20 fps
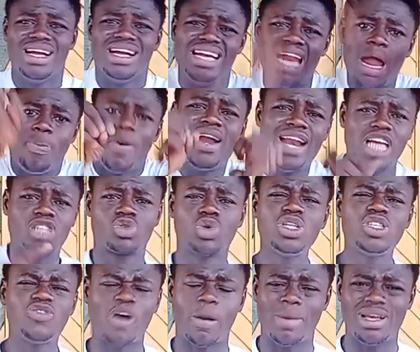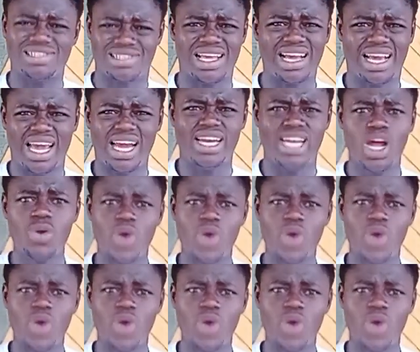Now, Predators lose for my second day.